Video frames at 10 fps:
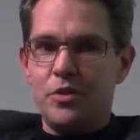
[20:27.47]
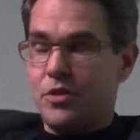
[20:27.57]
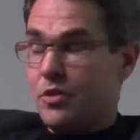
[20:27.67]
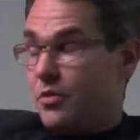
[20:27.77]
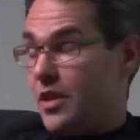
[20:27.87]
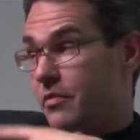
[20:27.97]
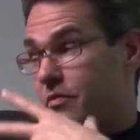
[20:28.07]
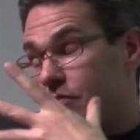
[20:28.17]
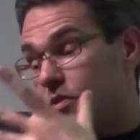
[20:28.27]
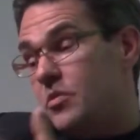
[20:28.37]
So if
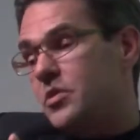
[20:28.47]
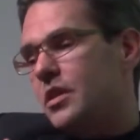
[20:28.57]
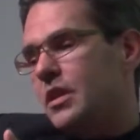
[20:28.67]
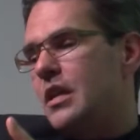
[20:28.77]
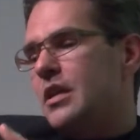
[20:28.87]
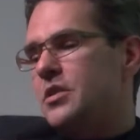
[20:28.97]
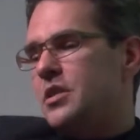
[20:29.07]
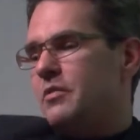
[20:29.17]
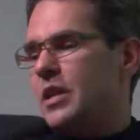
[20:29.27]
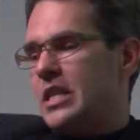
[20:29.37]
a future
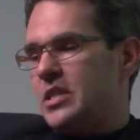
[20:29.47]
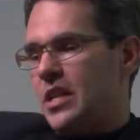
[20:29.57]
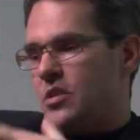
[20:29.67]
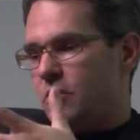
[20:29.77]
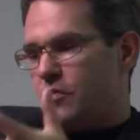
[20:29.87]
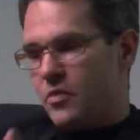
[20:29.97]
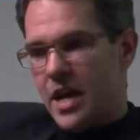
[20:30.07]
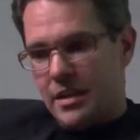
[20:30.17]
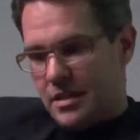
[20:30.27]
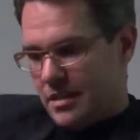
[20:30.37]
civilization
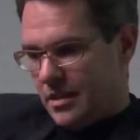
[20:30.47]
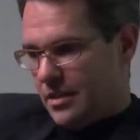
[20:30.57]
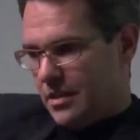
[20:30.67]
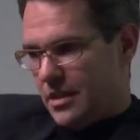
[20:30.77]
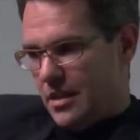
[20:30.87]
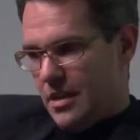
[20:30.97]
finds this,